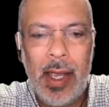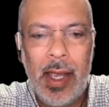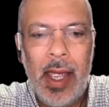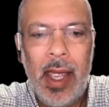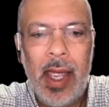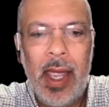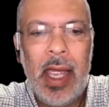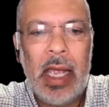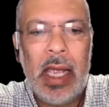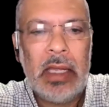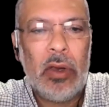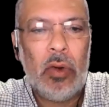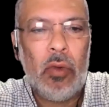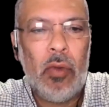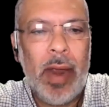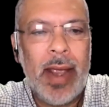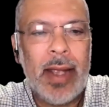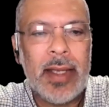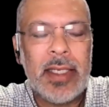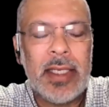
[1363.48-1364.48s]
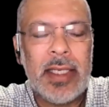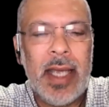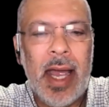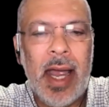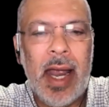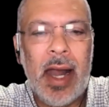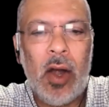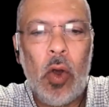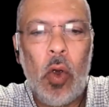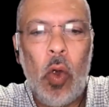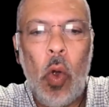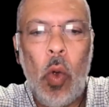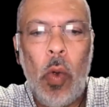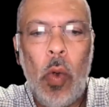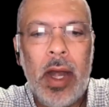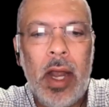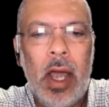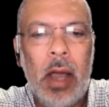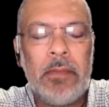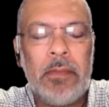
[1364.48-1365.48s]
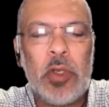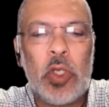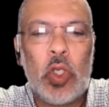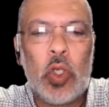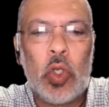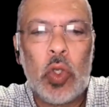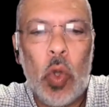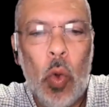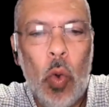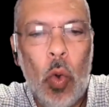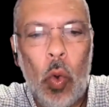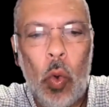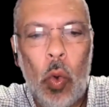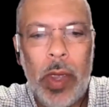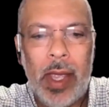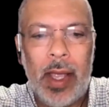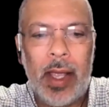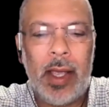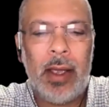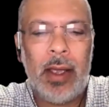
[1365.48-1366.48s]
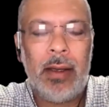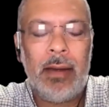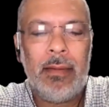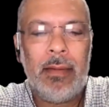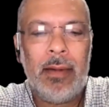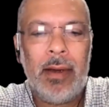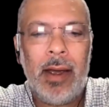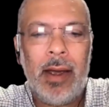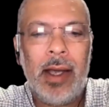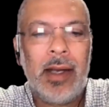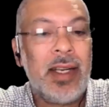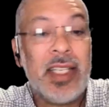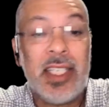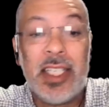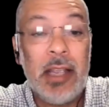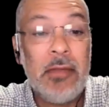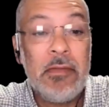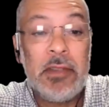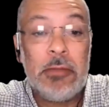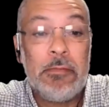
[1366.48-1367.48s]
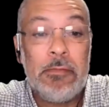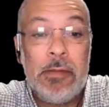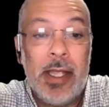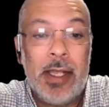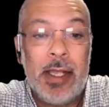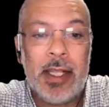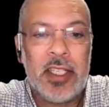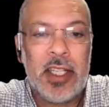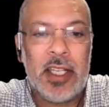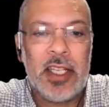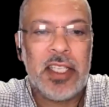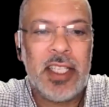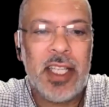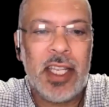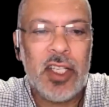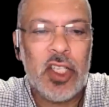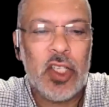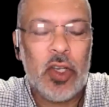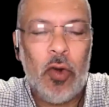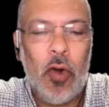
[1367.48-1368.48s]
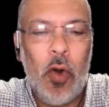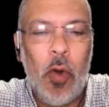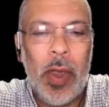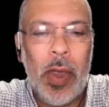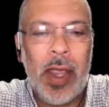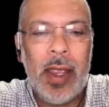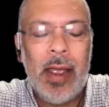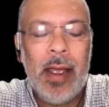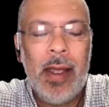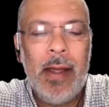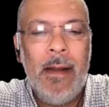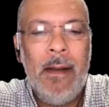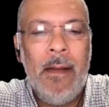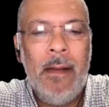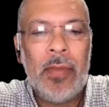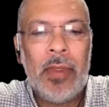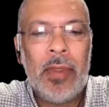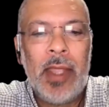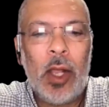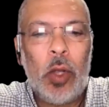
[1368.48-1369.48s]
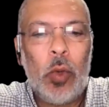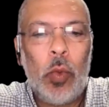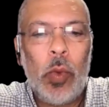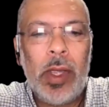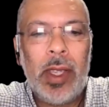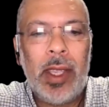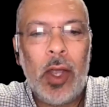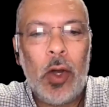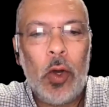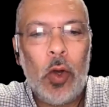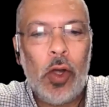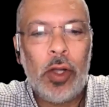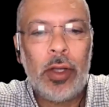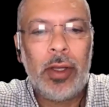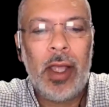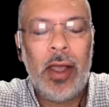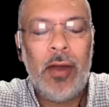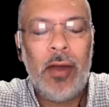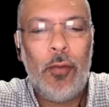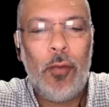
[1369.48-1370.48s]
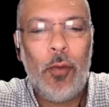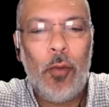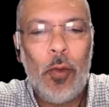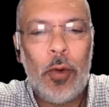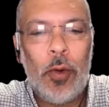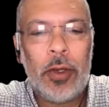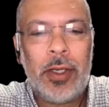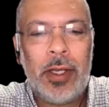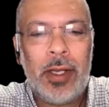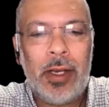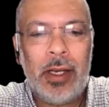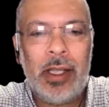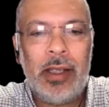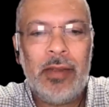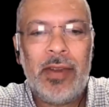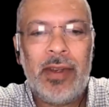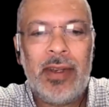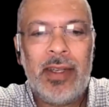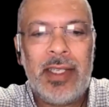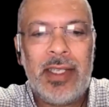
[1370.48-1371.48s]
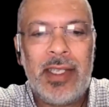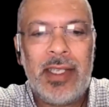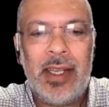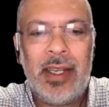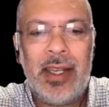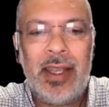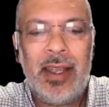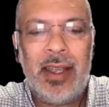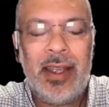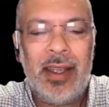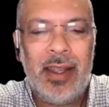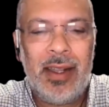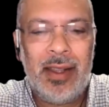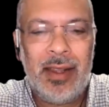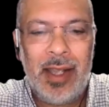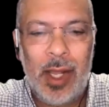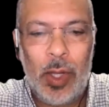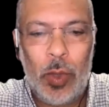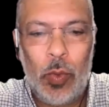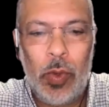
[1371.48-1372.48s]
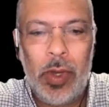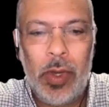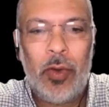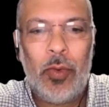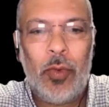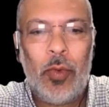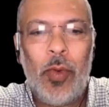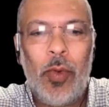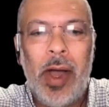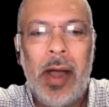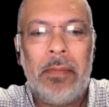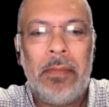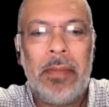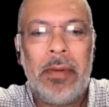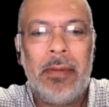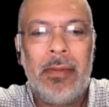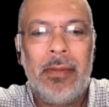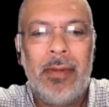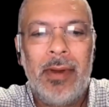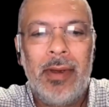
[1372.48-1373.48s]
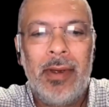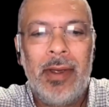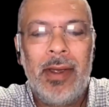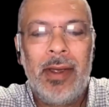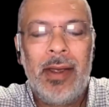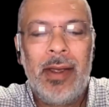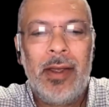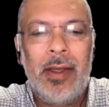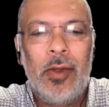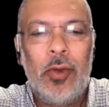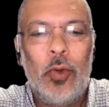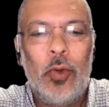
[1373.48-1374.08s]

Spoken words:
and the rents are going up so quick at the same speed as the city is growing that we cannot afford to live in a city that we grew up. Yeah. Do